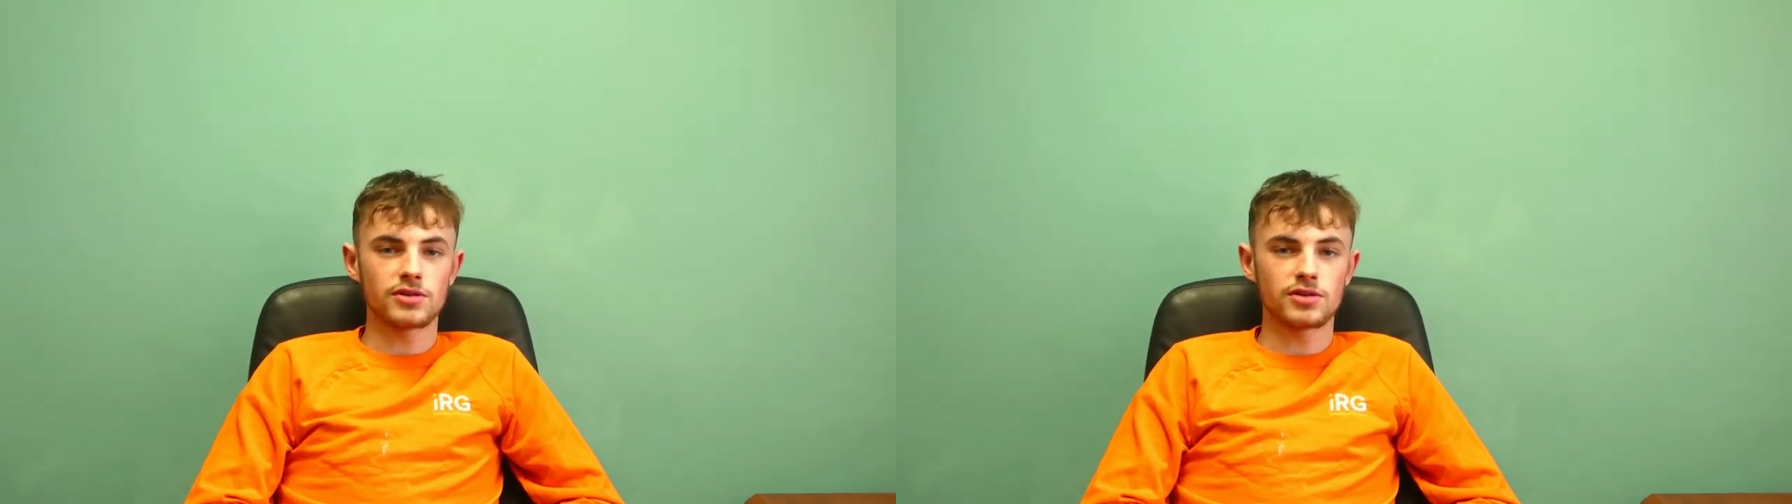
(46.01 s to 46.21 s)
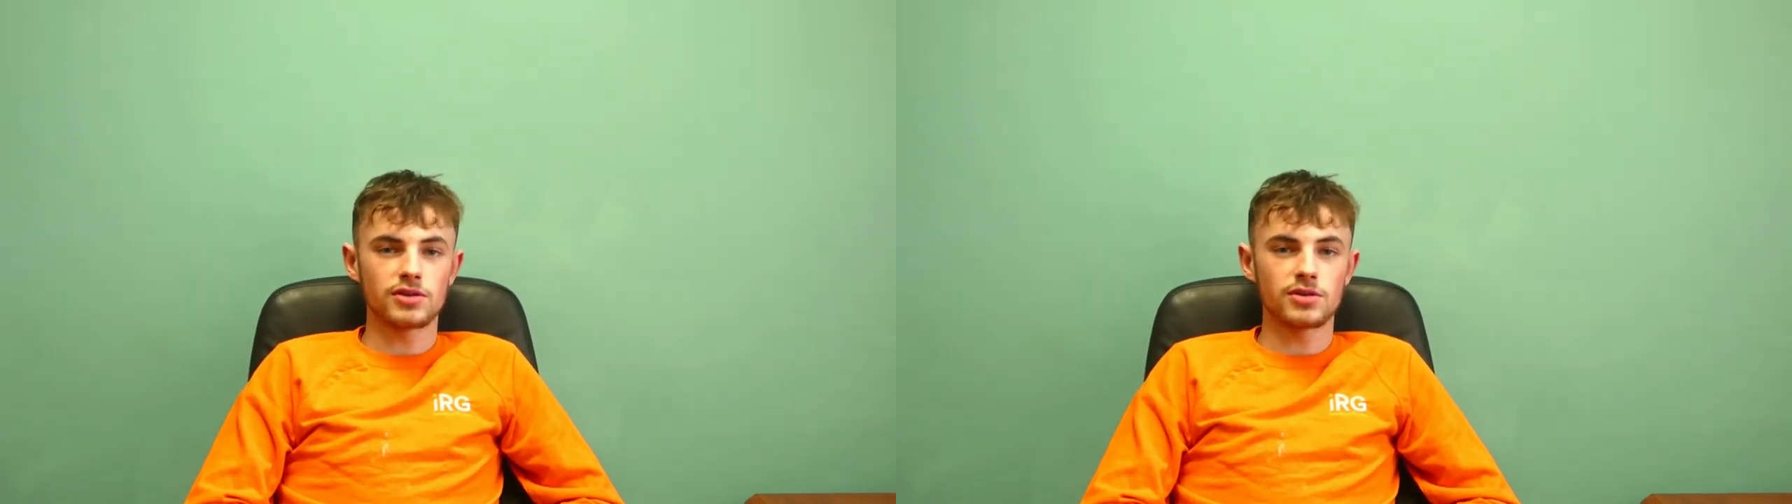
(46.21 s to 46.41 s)
to
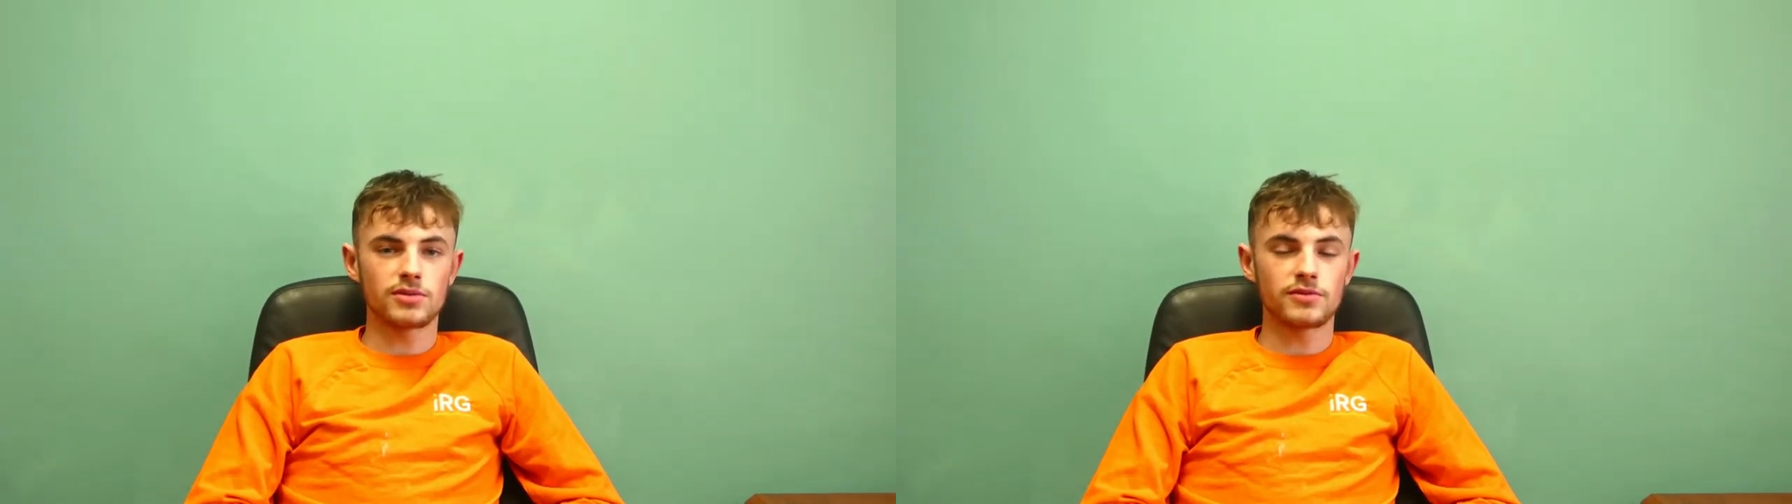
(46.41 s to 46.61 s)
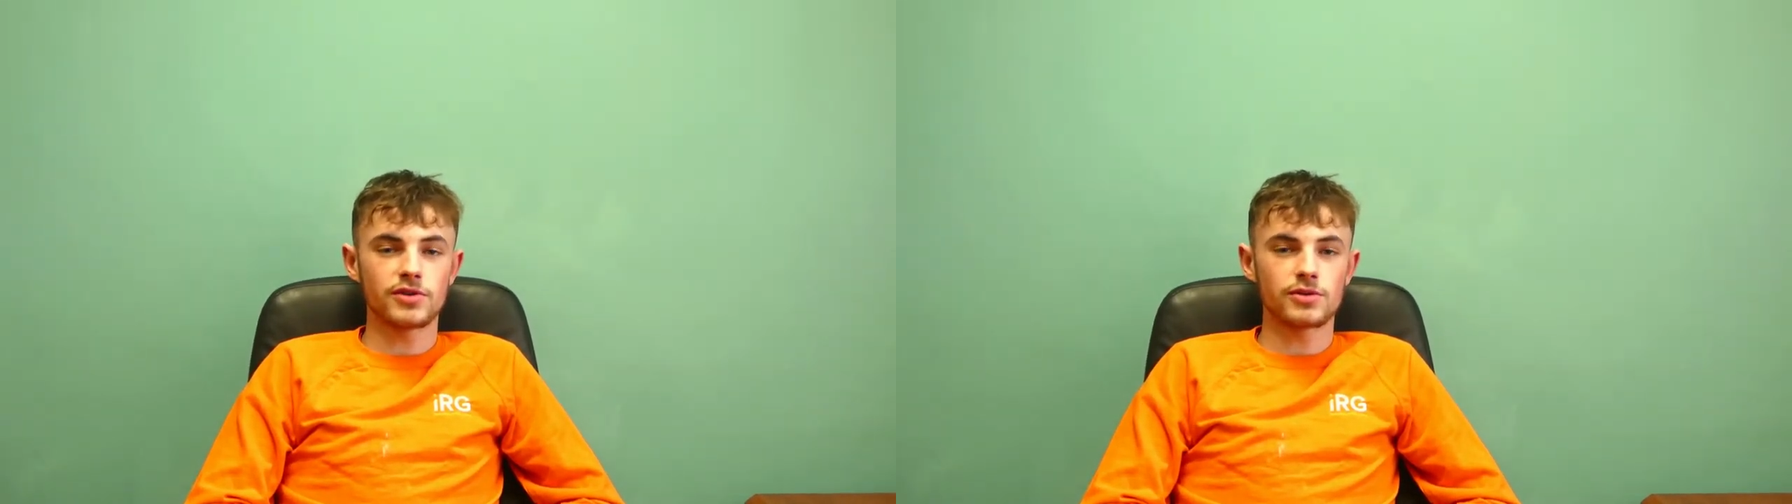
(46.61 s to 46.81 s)
do
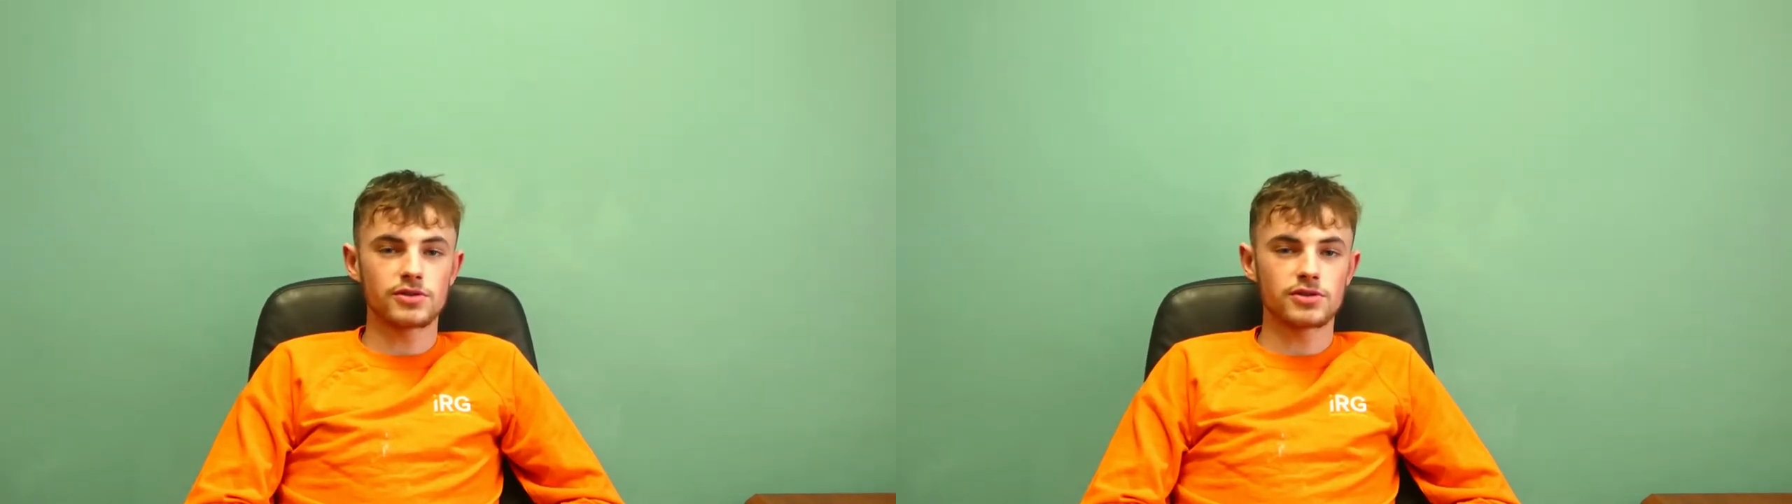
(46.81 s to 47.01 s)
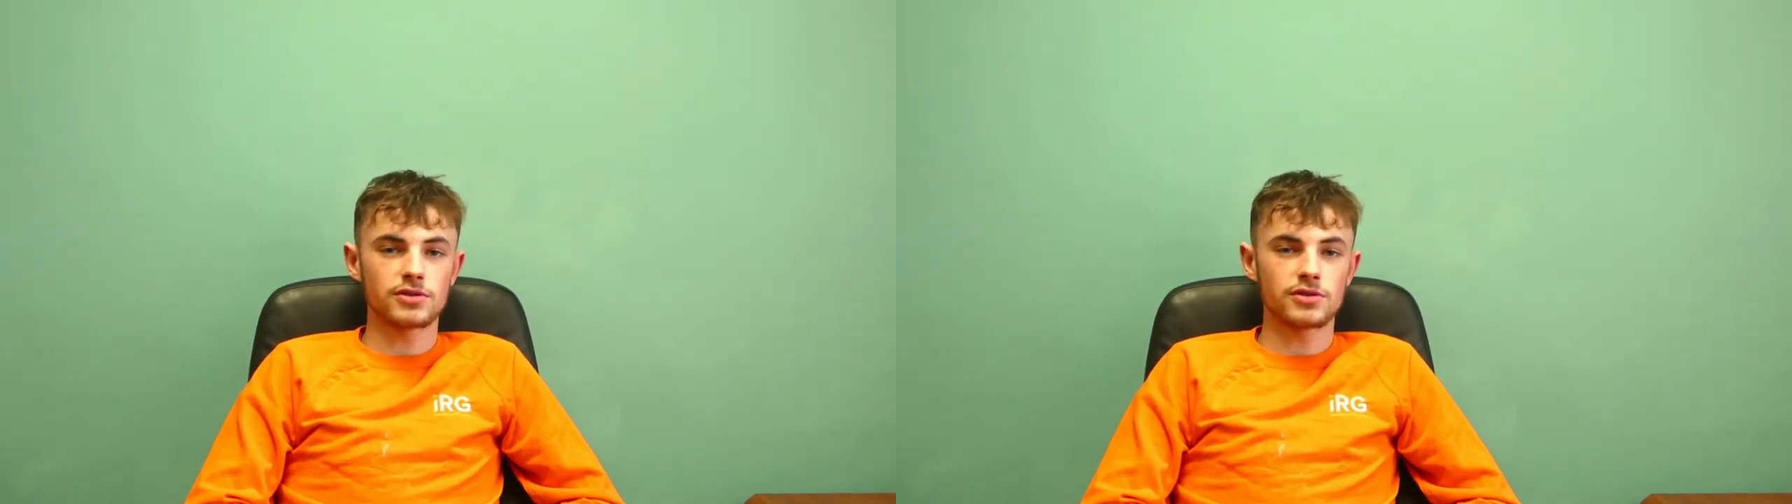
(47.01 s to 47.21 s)
and
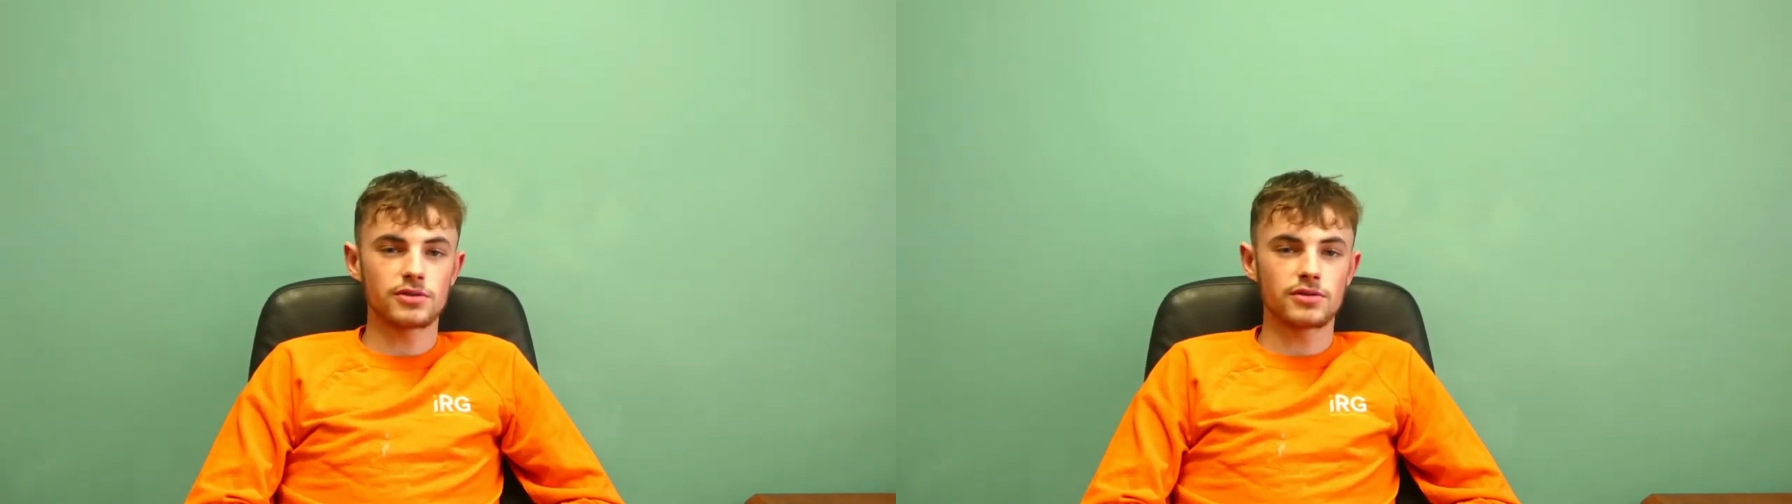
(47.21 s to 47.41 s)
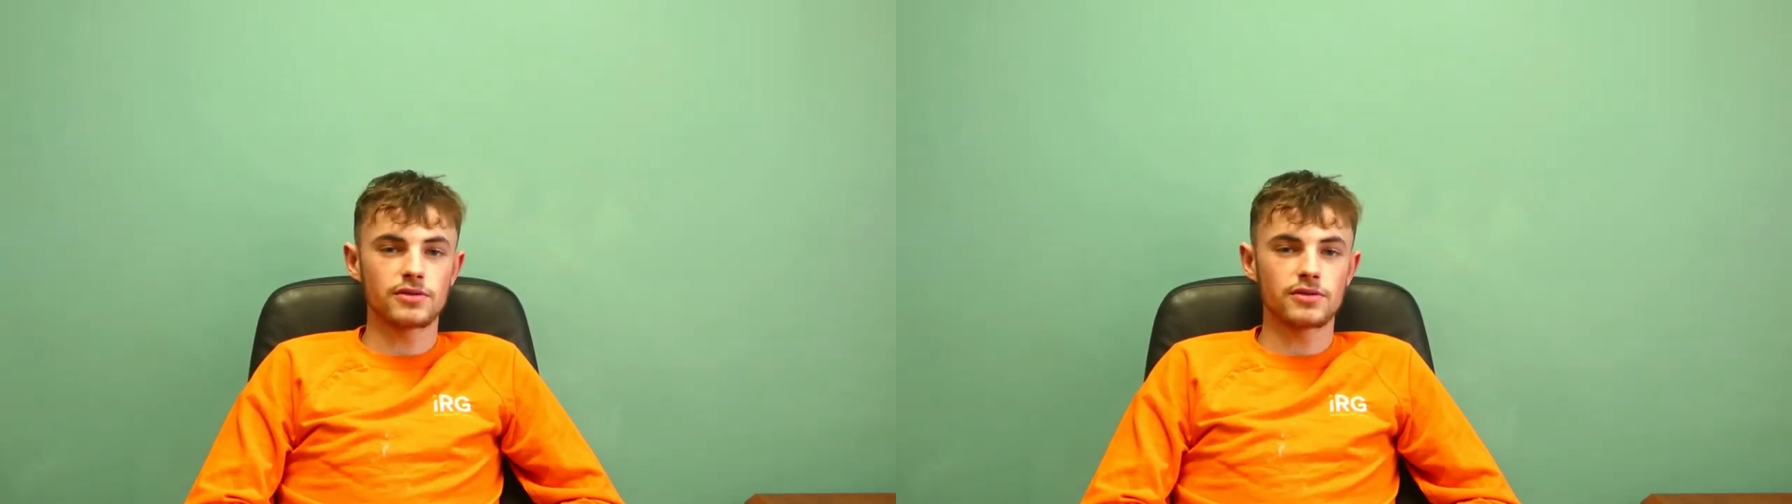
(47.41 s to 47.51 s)
focus on